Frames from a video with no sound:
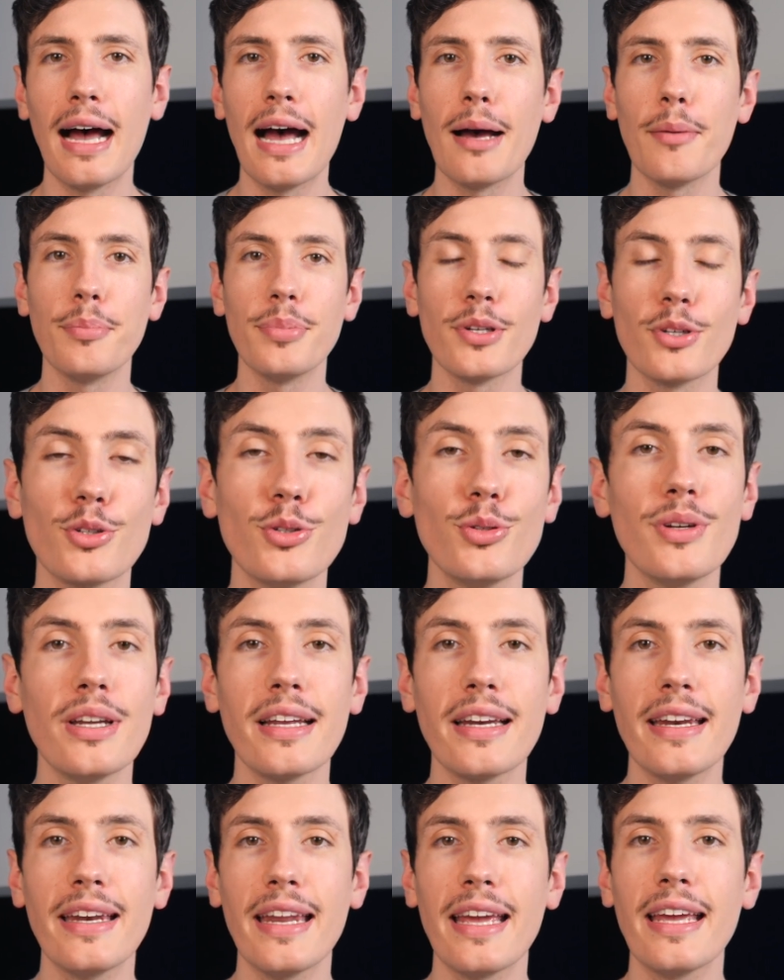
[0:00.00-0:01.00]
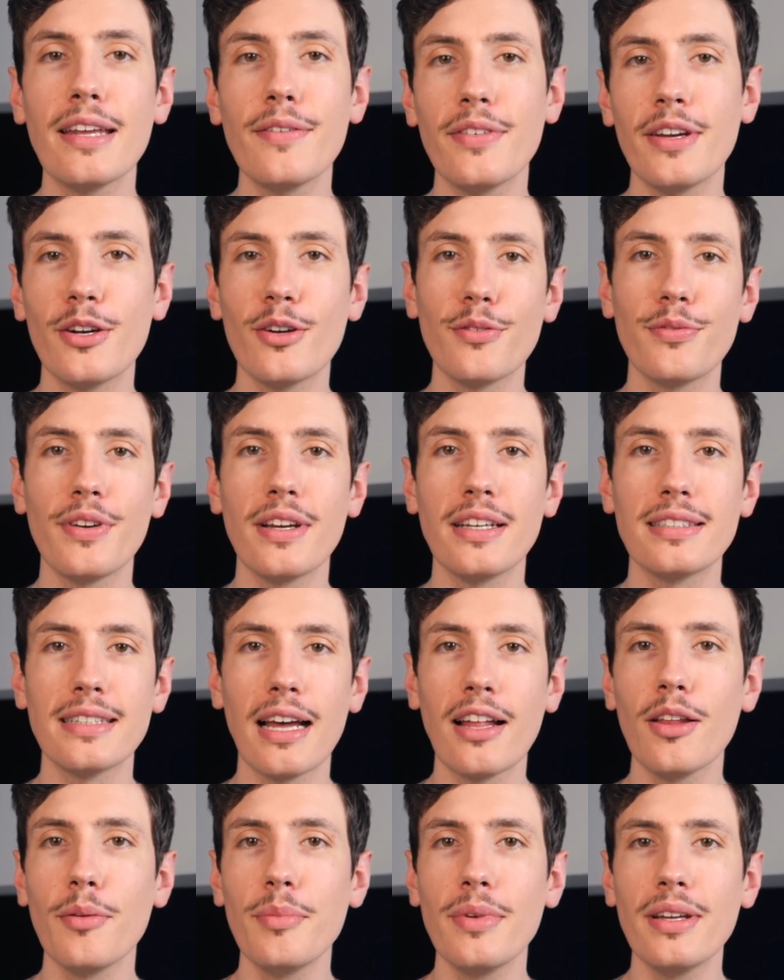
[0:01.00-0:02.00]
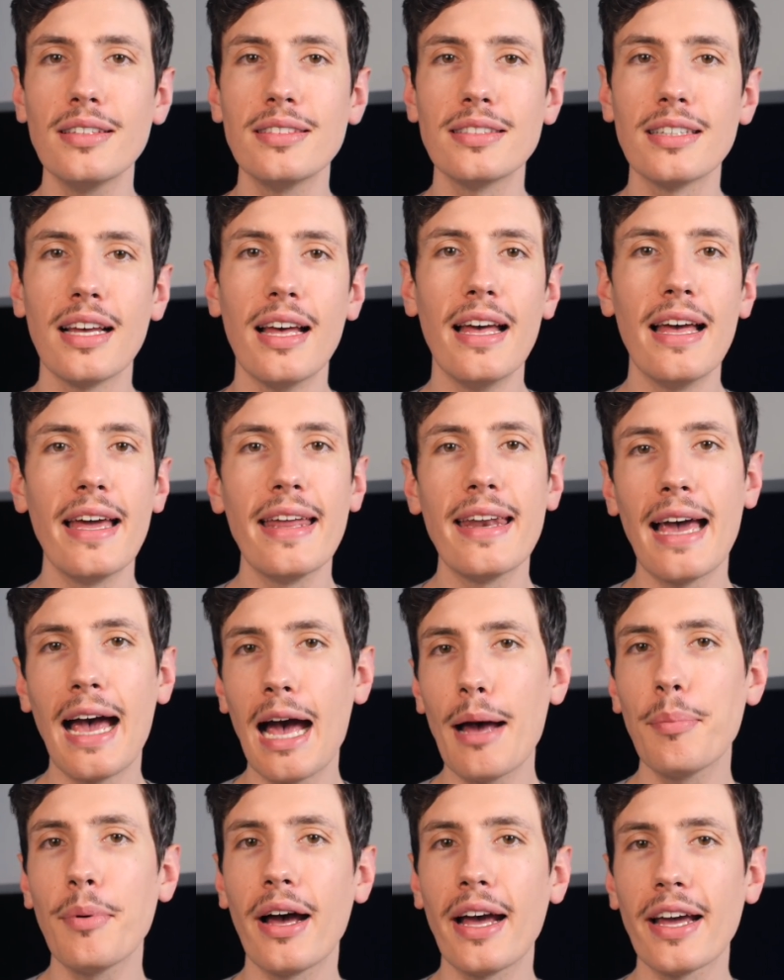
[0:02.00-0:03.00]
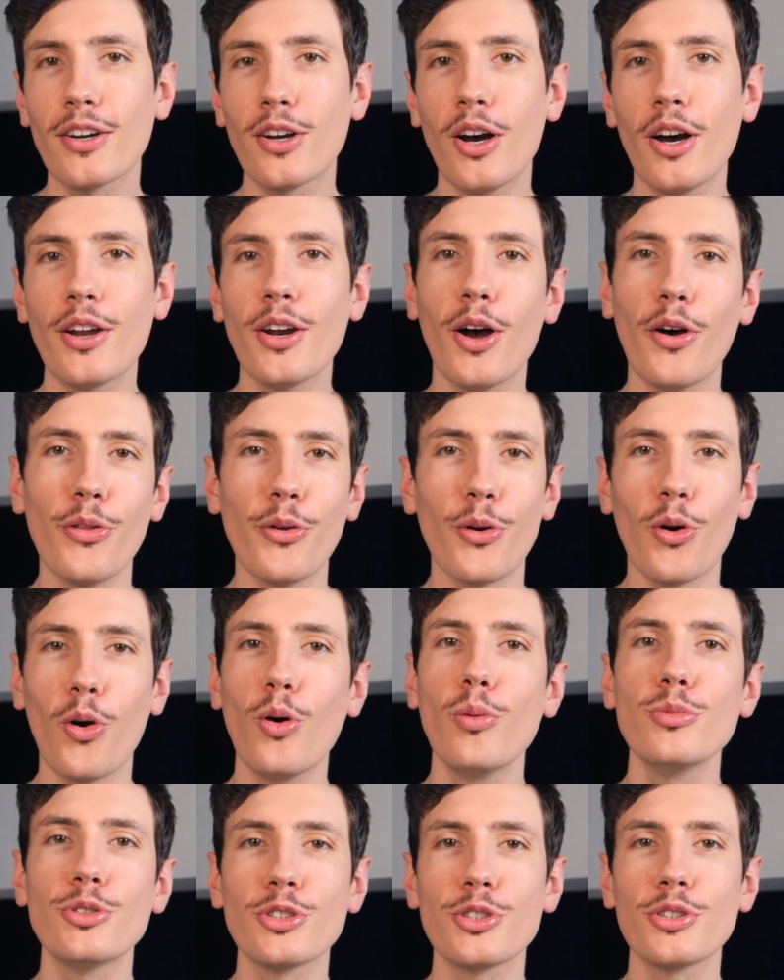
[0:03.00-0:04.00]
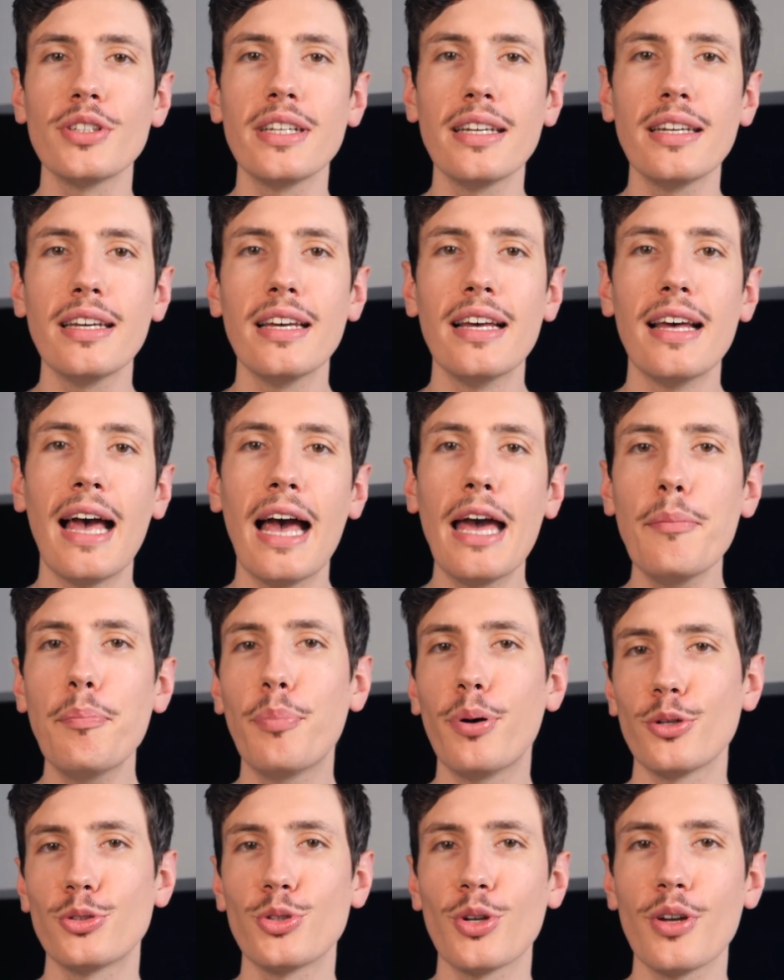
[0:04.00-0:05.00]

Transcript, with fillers: app, including native interface elements, an app icon on their home screen, and push